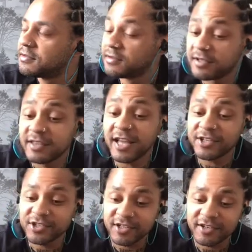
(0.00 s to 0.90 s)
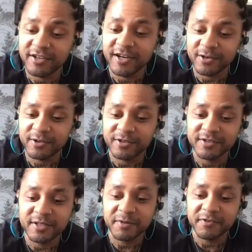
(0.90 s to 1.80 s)
Nature. All right, cool.
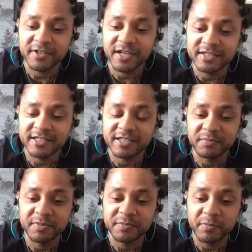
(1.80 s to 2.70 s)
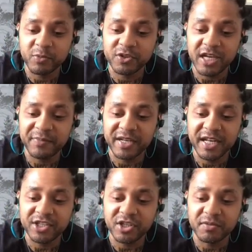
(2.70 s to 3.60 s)
Some of you guys need to spend more time in
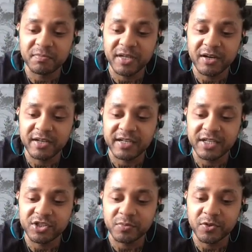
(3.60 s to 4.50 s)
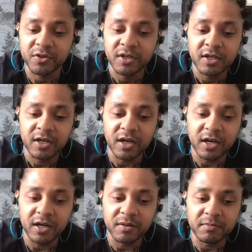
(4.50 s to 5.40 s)
nature and be out in nature more,
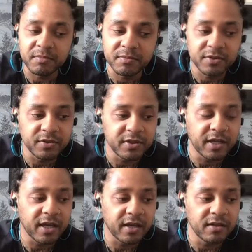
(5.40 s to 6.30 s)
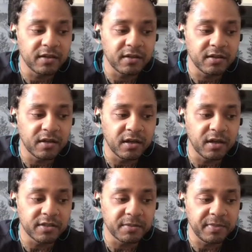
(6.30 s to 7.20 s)

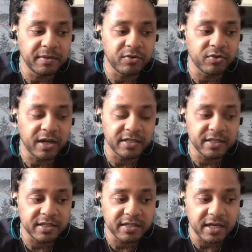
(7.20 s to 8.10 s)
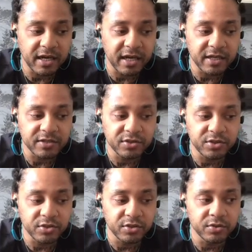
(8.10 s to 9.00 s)
to be grounded and
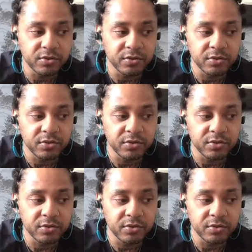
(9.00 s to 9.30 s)
to